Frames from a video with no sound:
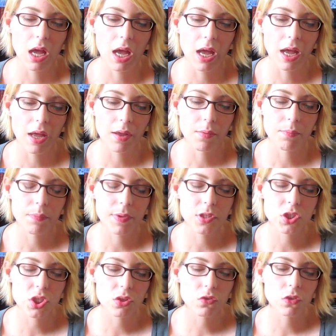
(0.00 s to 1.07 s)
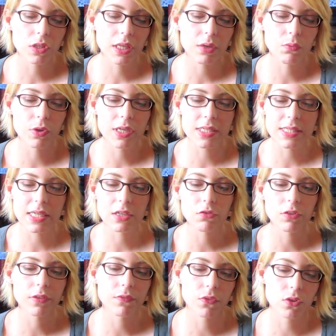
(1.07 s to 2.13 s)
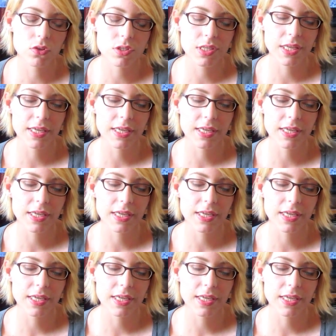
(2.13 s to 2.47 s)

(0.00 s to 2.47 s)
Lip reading: But generally, when it's in reverse